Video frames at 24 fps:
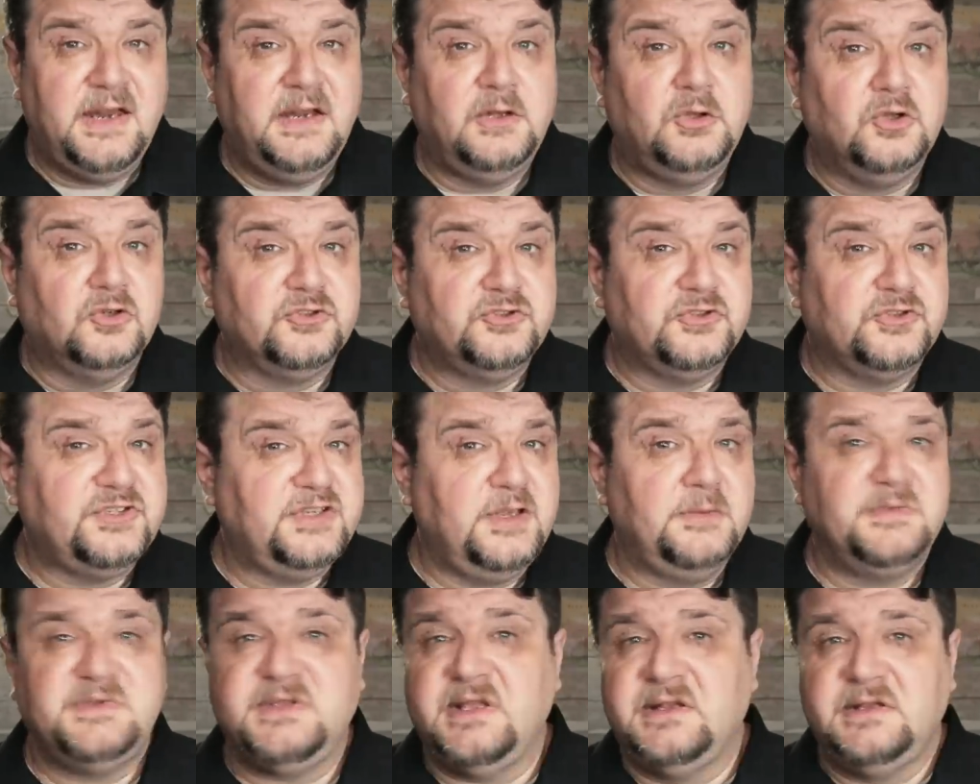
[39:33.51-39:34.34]
And it also
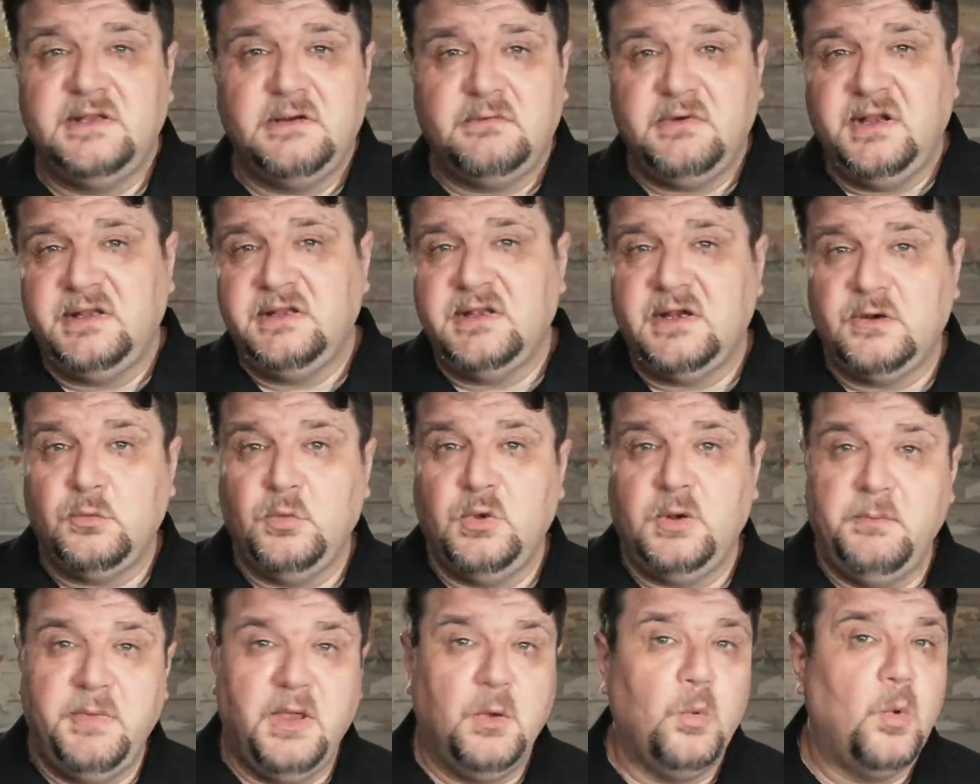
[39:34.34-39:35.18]
seems that the radar
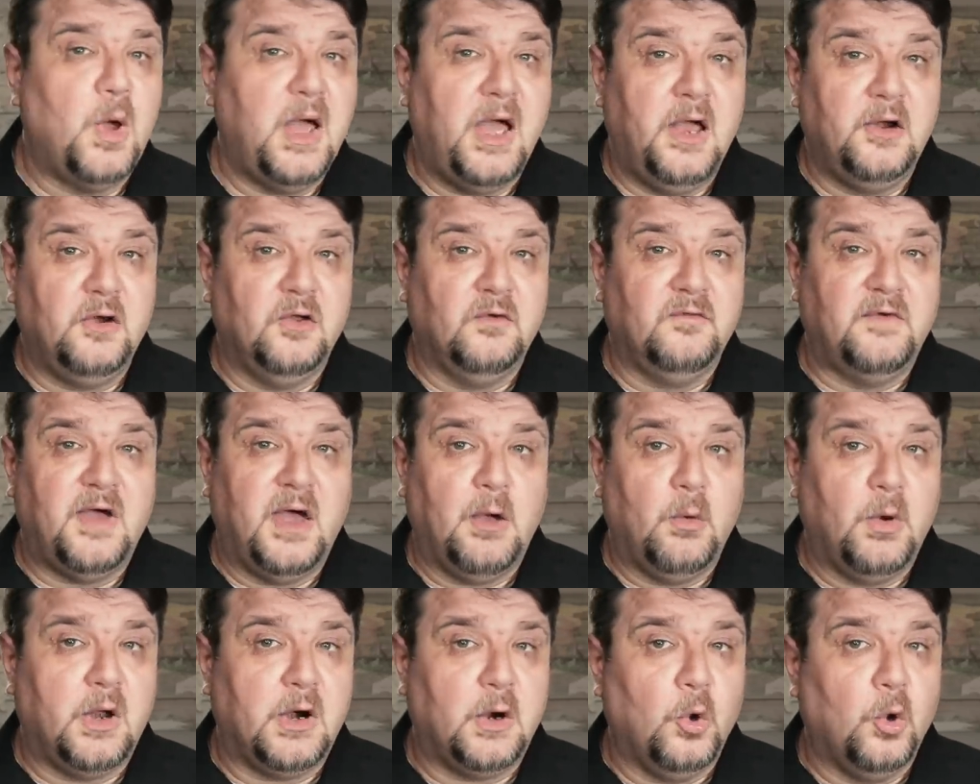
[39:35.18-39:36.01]
will be one of
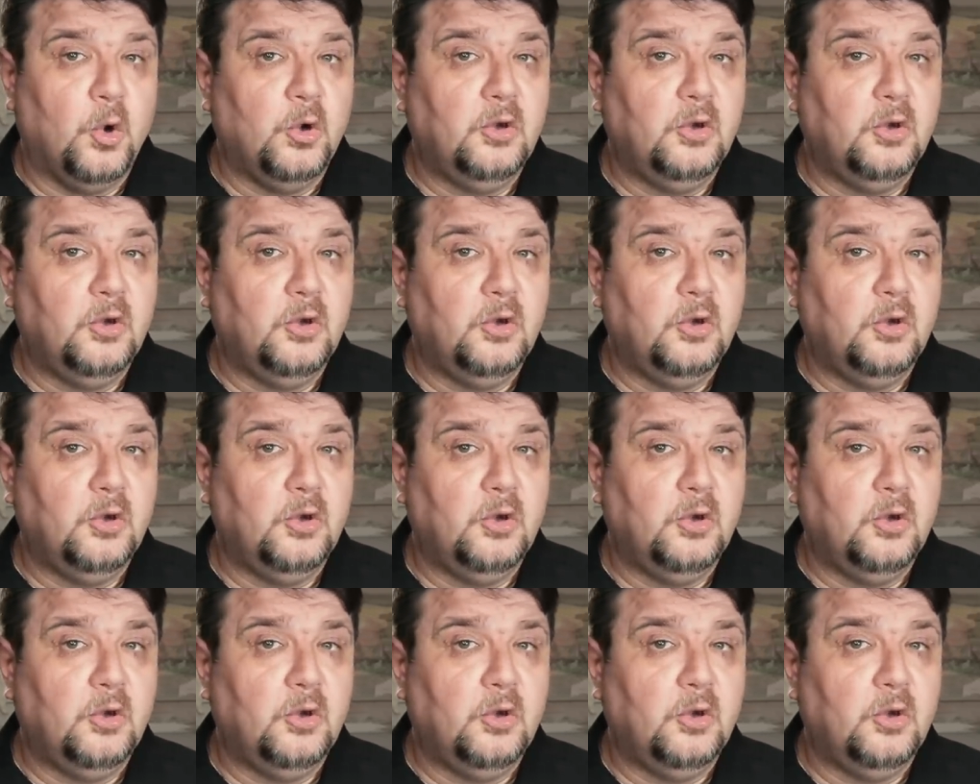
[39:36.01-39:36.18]
our